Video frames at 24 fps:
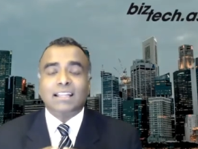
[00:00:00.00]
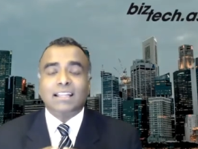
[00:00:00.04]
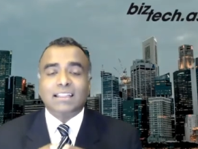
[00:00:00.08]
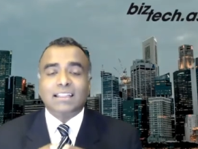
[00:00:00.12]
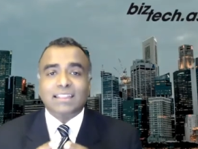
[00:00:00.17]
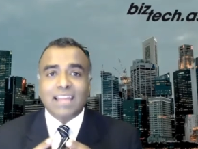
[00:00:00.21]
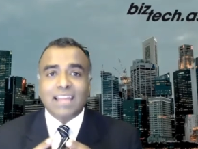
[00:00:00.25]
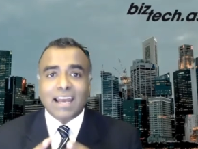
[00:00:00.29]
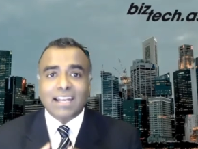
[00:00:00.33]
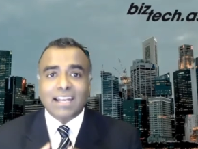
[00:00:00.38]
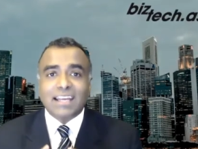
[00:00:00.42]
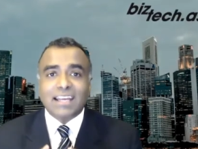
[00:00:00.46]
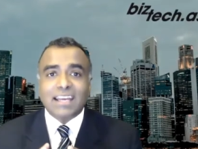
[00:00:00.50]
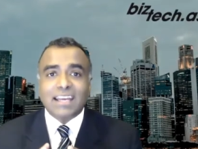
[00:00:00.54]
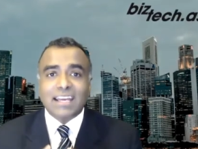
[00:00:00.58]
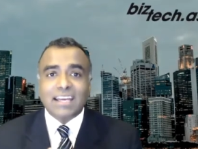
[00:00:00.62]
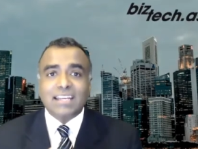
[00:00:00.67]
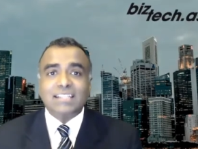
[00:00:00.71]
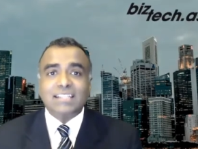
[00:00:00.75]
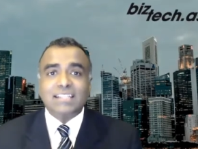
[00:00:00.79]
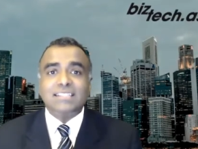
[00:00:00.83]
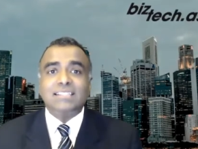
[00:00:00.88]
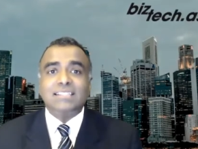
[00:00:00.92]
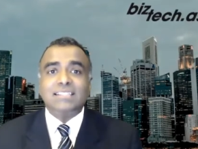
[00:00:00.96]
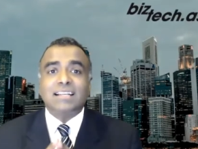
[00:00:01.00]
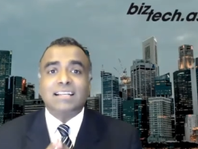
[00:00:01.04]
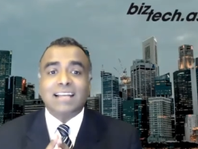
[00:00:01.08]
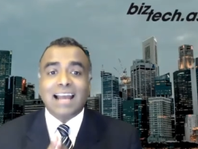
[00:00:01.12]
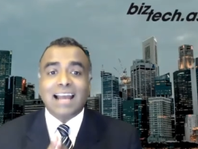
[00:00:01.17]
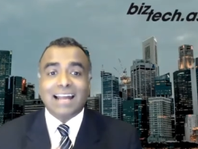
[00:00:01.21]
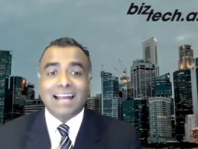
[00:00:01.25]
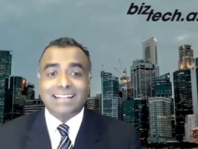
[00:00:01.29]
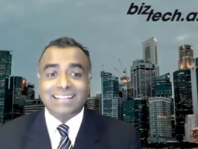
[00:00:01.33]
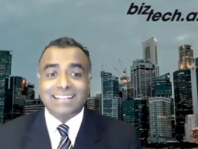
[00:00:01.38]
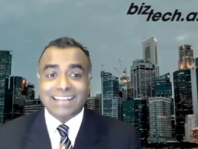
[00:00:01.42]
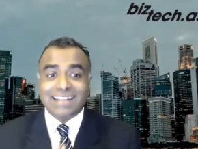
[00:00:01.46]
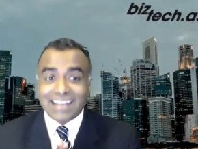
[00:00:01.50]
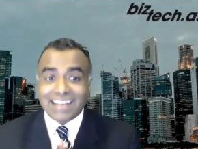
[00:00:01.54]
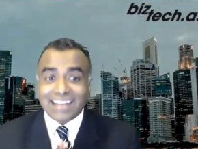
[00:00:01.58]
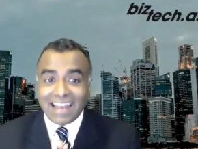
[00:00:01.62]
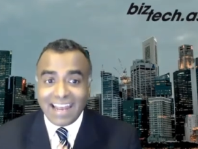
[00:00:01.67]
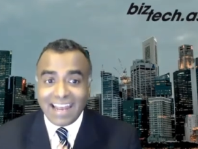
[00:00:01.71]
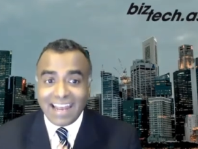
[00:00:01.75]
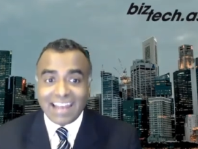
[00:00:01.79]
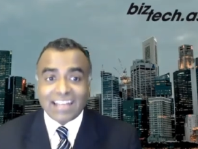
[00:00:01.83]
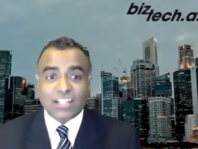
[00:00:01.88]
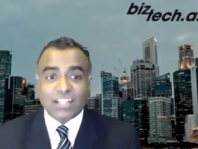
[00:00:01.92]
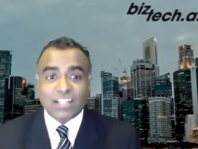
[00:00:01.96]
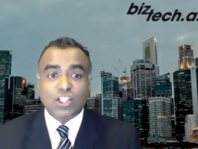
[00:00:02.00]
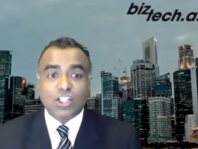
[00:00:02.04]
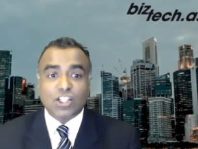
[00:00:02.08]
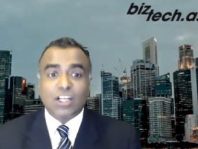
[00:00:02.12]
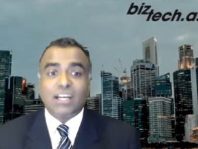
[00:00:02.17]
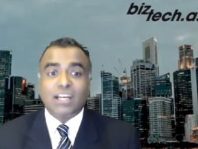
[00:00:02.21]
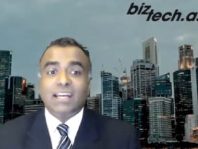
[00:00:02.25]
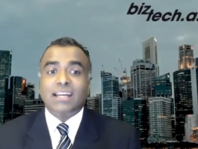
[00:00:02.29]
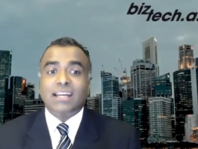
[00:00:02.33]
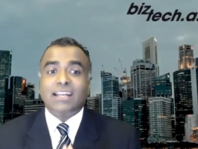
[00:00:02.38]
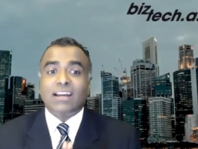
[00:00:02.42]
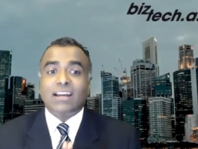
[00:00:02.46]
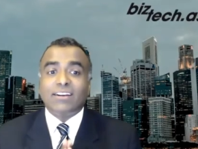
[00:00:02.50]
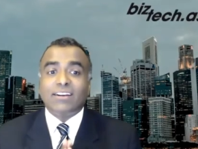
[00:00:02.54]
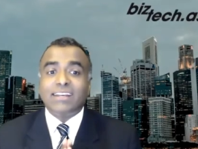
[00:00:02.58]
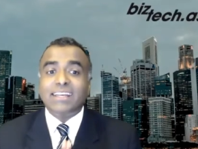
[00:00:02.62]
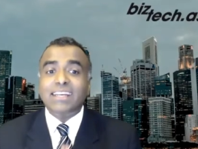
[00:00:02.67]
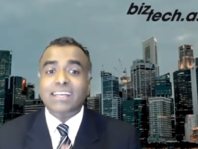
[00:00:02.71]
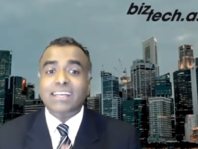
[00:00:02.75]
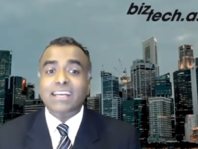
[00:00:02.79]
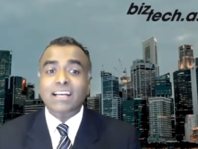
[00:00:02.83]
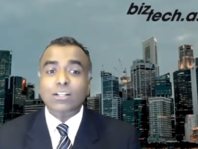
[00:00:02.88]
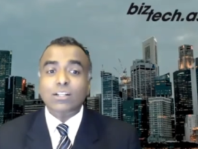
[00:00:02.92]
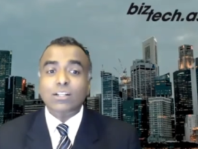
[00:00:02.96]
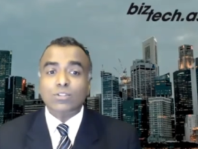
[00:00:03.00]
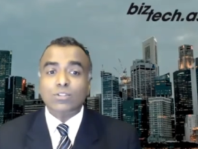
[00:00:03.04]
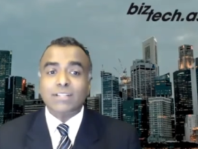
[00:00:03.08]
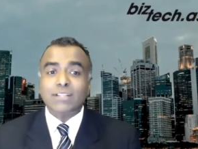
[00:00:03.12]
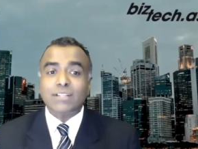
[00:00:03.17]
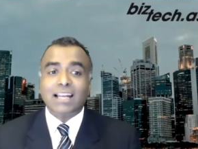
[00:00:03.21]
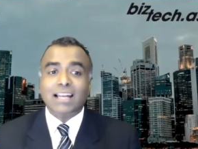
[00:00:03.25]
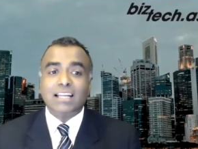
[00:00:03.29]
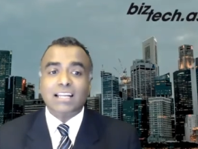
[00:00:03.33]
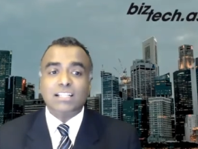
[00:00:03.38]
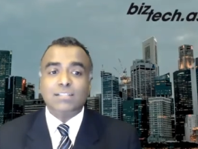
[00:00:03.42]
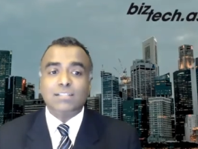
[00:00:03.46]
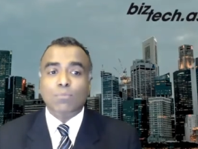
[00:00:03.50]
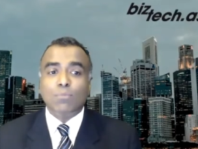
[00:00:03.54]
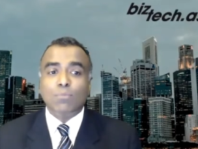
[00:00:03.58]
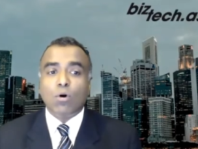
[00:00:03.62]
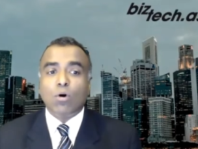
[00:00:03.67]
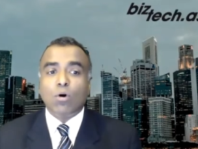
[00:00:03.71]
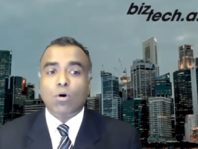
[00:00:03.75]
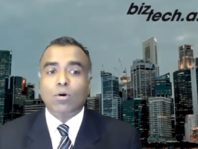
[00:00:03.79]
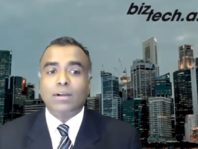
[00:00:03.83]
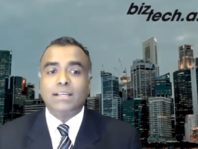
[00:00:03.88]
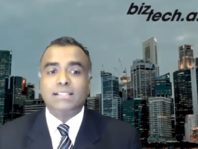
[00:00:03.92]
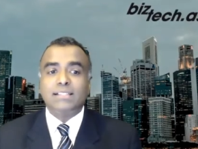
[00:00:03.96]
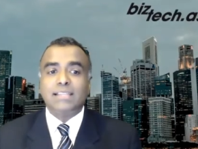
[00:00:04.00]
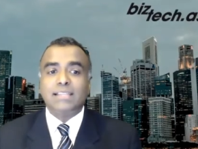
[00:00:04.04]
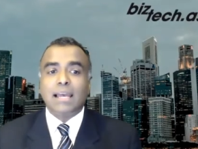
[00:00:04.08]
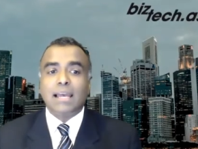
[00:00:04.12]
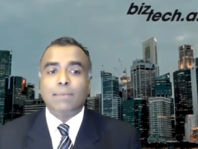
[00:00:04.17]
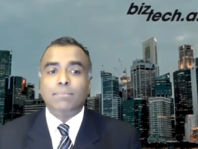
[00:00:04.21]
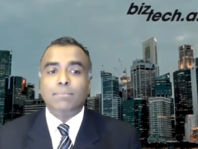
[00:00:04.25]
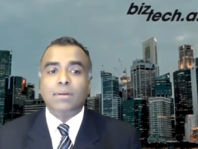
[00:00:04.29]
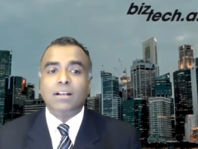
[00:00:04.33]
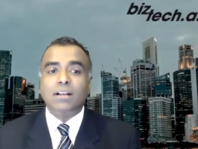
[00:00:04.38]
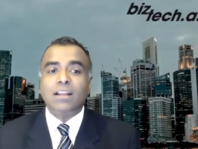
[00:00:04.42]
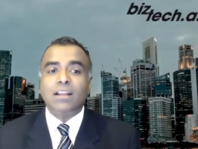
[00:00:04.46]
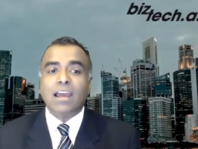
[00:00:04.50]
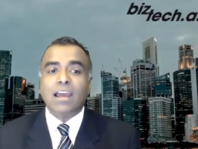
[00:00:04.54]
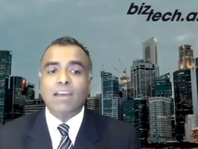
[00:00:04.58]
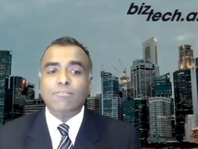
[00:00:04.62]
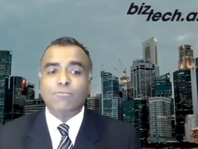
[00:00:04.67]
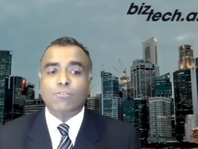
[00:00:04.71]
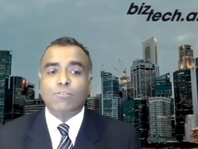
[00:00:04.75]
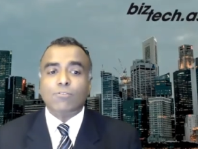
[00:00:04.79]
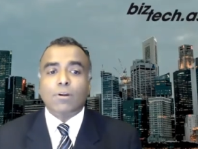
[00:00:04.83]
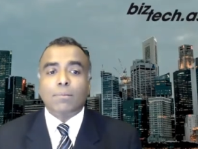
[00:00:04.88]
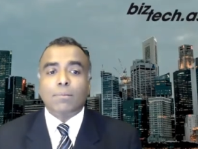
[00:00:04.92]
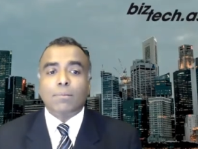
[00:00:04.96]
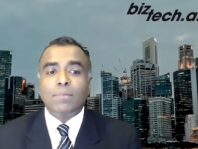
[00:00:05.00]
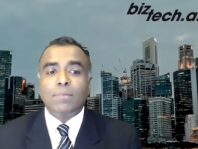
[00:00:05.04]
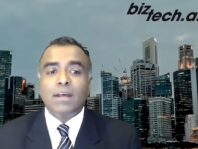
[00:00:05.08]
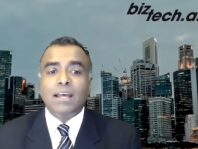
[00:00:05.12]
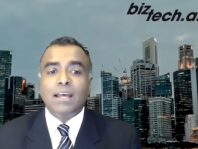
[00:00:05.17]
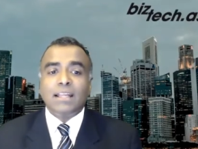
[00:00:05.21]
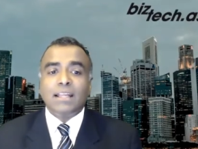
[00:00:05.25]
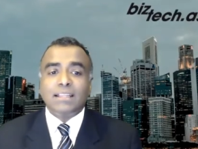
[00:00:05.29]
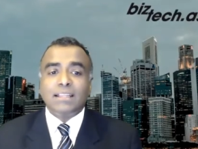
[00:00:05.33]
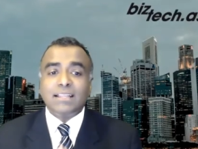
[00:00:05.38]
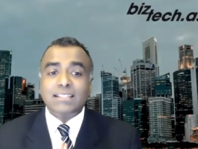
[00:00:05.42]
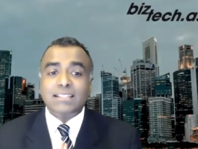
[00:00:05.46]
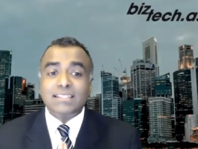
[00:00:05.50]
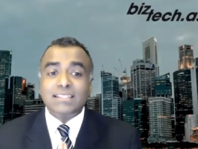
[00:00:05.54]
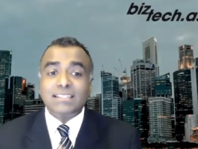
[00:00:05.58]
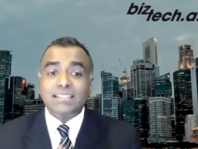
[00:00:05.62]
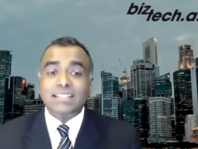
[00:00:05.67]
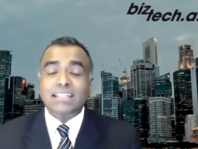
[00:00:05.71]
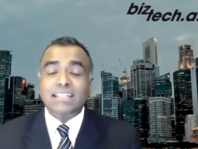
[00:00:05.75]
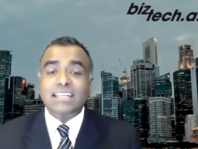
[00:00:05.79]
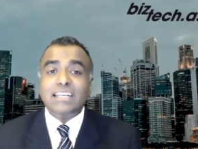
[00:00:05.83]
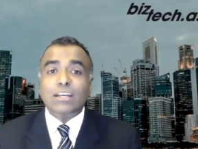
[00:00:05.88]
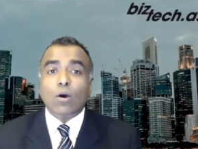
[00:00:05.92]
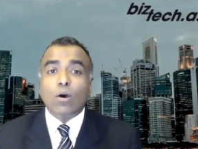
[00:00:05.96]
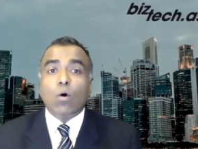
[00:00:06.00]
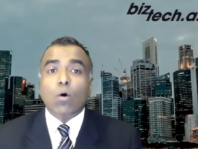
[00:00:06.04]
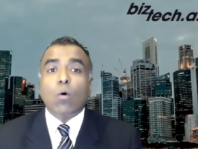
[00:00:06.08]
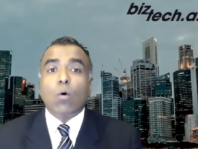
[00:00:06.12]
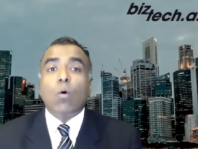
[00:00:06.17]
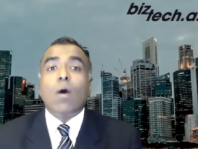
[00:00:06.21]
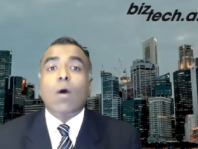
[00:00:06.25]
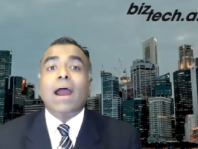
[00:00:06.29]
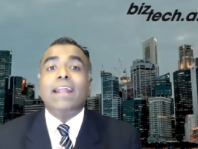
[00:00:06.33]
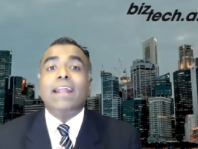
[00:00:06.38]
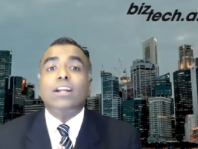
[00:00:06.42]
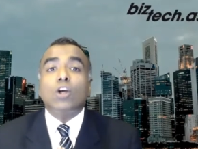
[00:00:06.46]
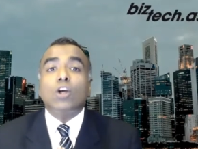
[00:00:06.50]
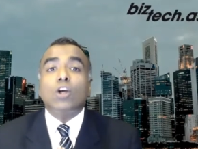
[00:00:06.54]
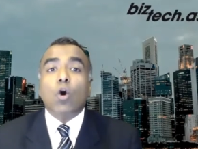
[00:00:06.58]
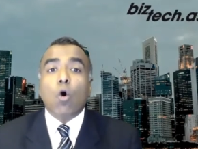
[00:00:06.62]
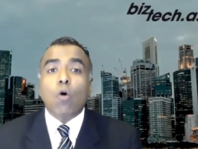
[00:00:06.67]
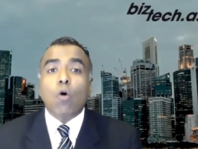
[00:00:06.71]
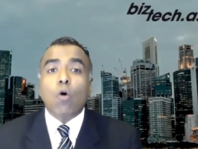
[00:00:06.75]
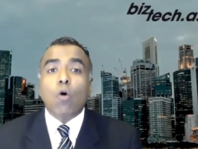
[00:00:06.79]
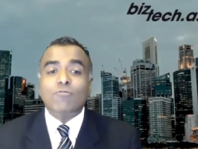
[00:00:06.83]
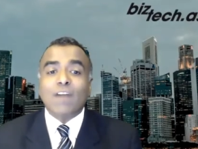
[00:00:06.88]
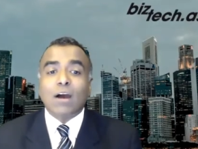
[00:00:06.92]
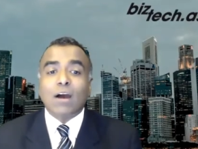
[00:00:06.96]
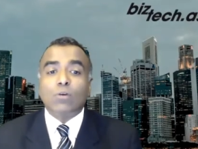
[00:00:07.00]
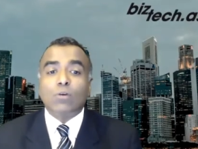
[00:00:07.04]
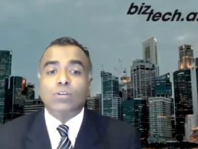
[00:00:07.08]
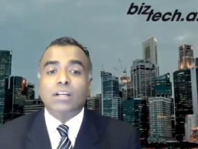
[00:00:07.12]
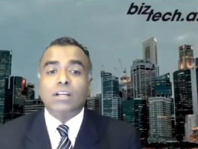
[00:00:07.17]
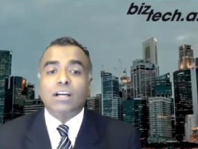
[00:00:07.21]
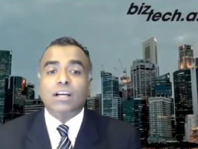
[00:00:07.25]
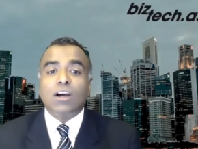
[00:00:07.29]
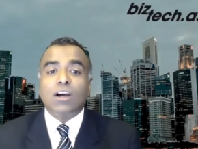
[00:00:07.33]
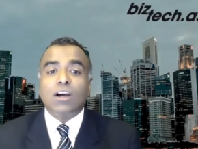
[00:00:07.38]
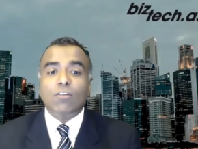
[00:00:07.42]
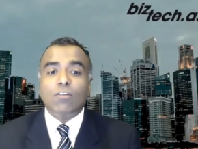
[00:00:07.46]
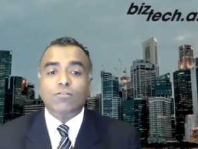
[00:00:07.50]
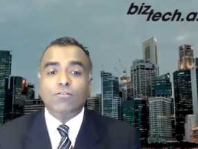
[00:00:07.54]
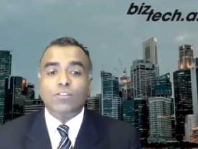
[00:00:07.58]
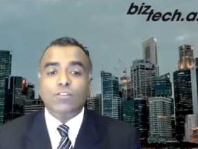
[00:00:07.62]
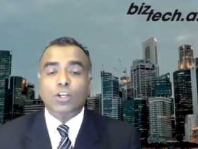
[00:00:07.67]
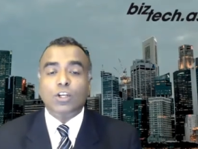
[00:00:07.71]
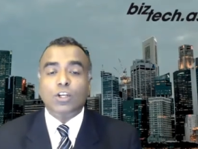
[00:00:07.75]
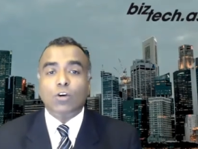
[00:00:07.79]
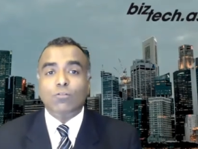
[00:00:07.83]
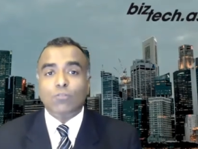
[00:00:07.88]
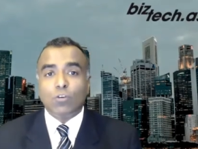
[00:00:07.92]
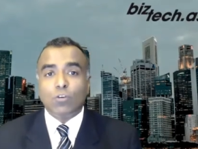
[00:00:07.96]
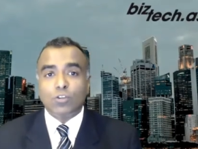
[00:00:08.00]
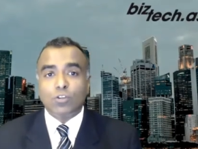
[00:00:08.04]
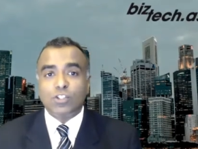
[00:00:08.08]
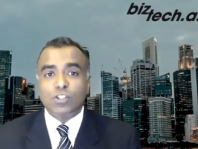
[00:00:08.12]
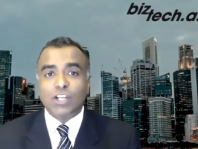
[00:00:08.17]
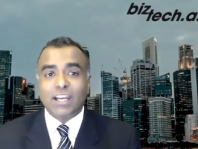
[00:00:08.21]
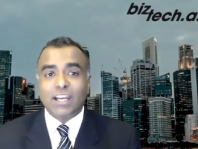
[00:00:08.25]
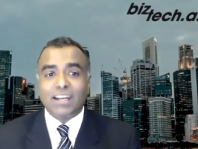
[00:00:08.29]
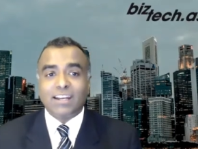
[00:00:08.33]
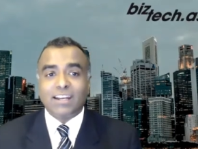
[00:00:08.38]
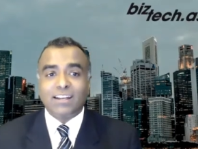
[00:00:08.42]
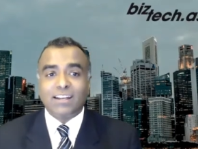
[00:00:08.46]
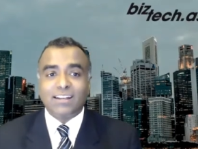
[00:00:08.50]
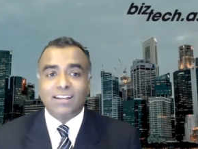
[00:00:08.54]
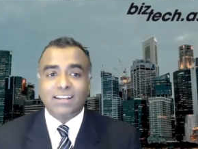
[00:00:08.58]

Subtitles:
that is cutting edge. Now, here to tell us more is Emil Eifrem, the CEO and co-founder of Neo4J.